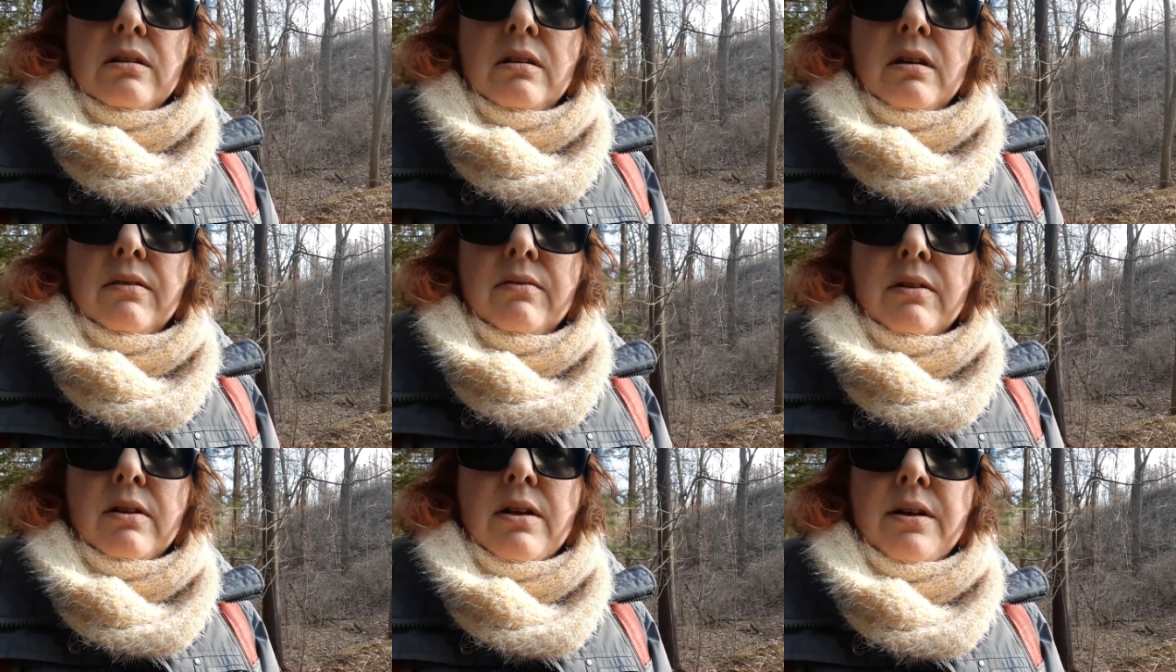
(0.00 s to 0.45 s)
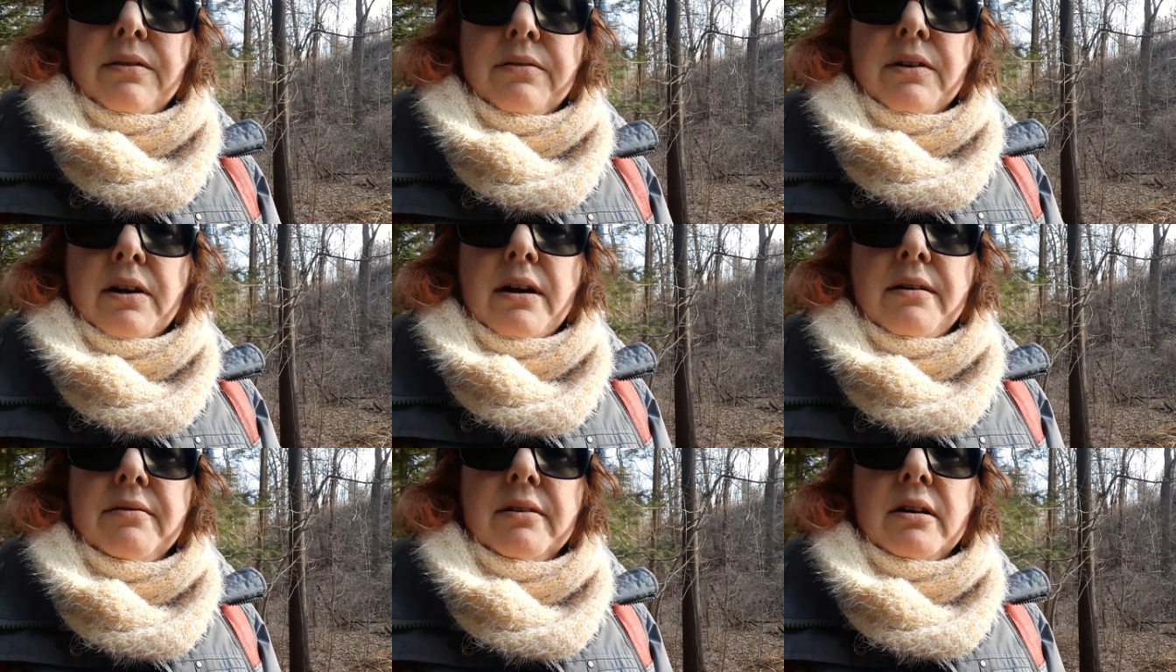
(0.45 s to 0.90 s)
give a lot of
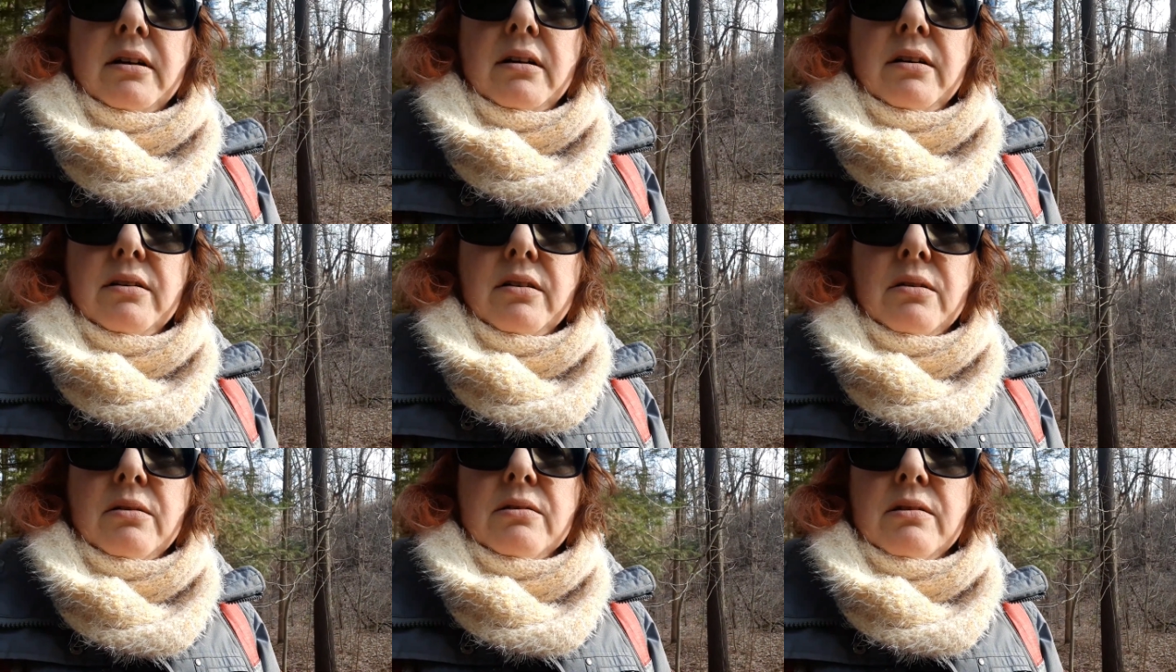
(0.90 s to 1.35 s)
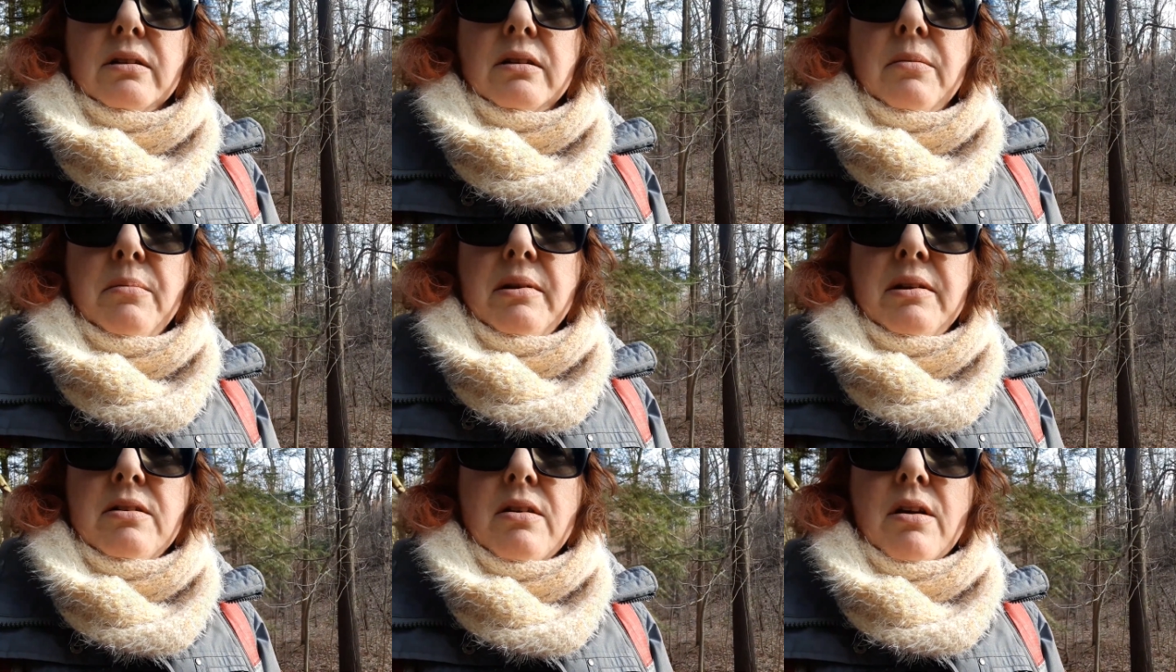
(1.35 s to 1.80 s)
cover, so it's a
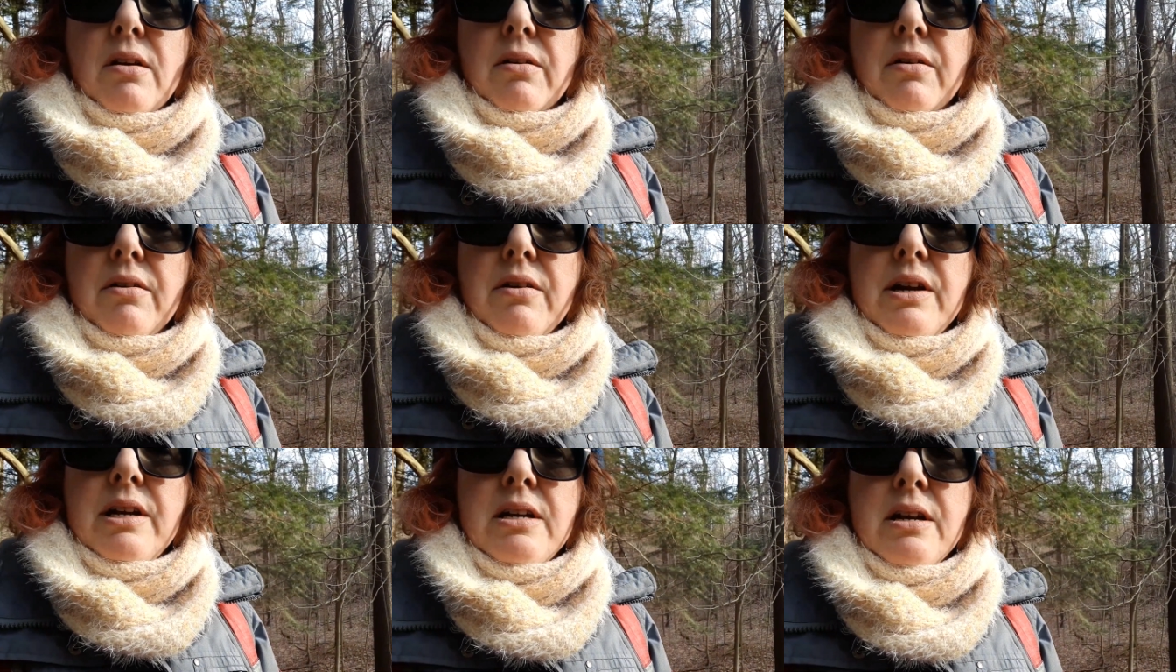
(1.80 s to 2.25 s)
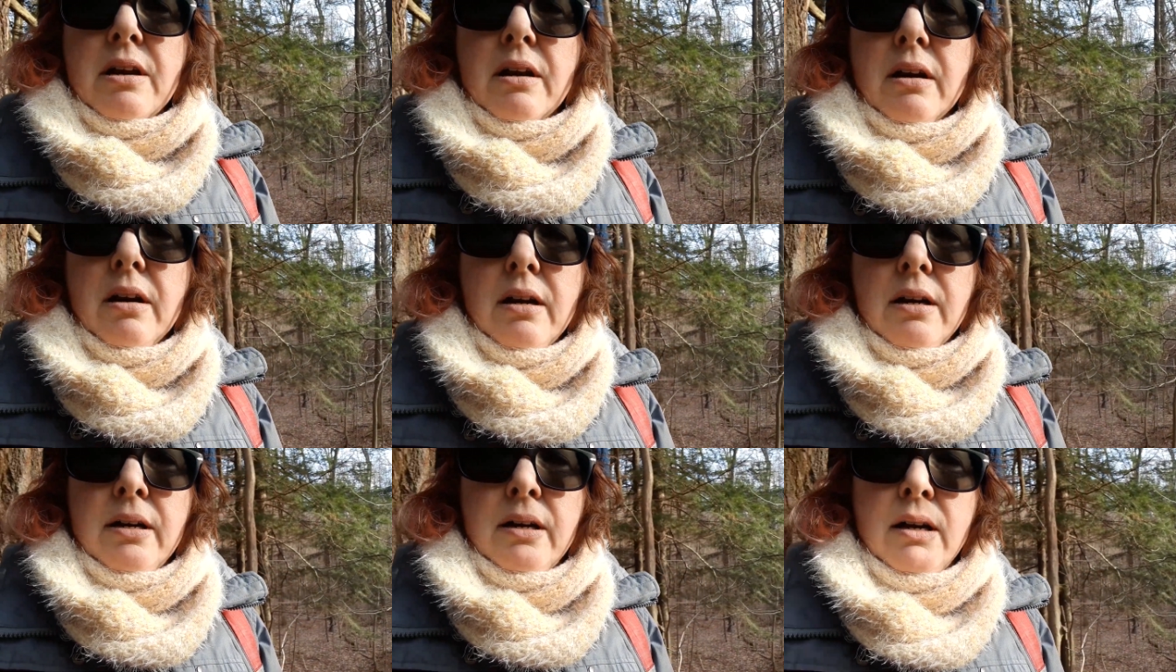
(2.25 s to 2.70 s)
little bit darker in
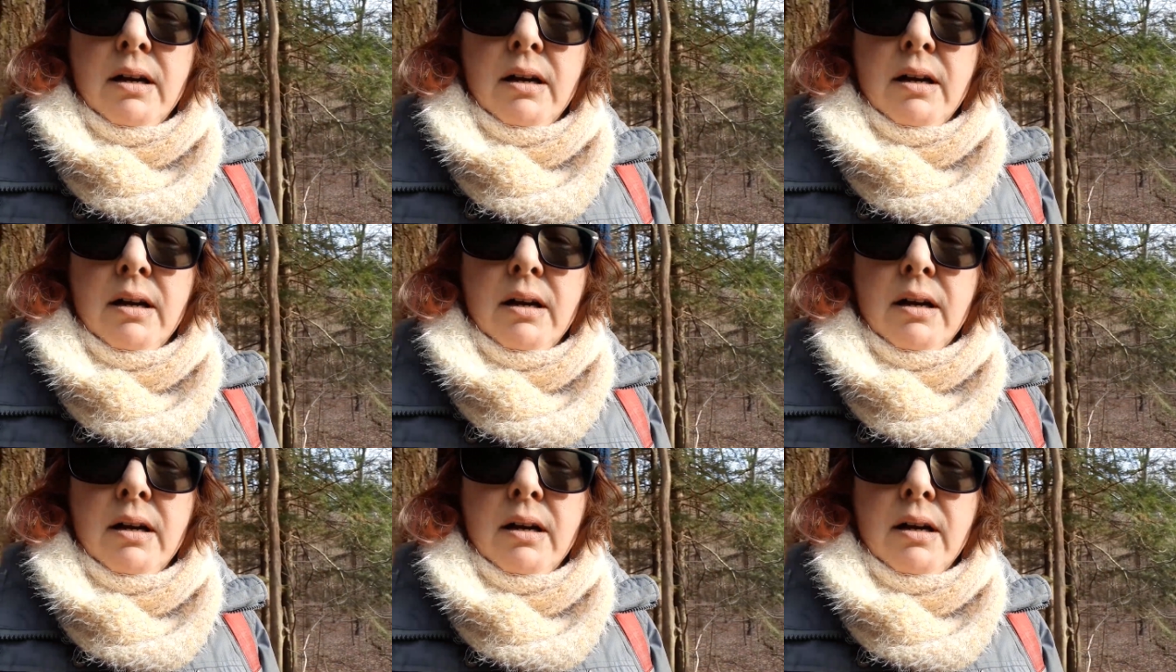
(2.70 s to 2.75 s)
here.